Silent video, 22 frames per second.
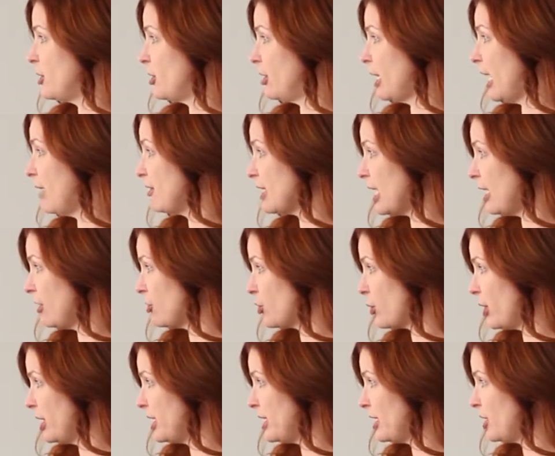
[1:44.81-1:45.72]
lifestyle
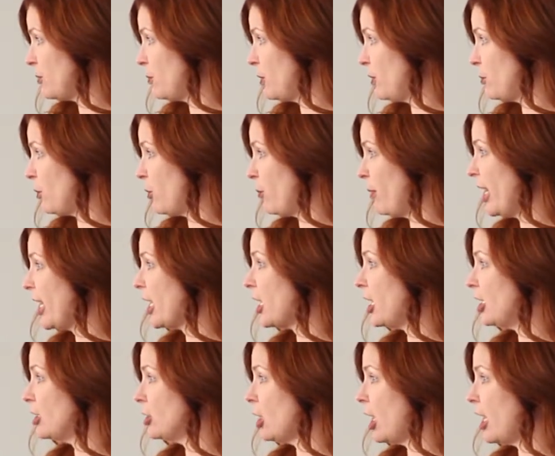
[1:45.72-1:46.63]
choices people make,
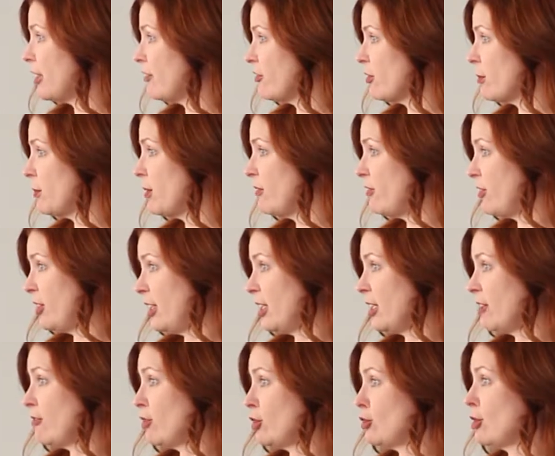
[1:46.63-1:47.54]
a lot of them, if you
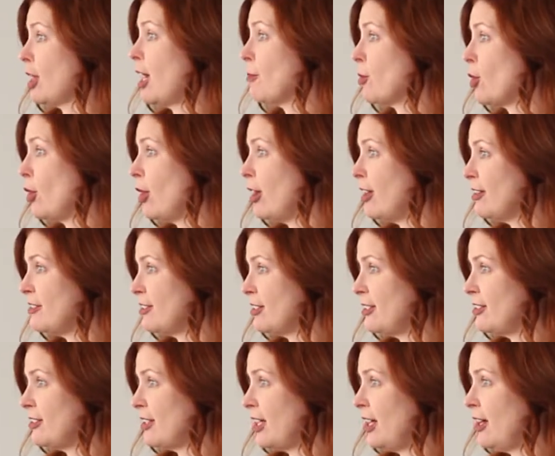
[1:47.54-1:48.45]
think of the top
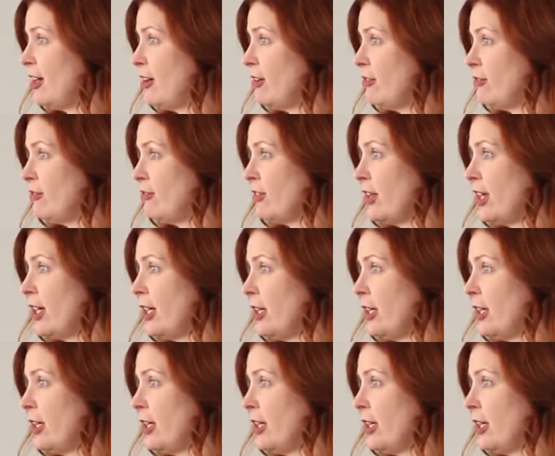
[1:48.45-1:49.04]
causes of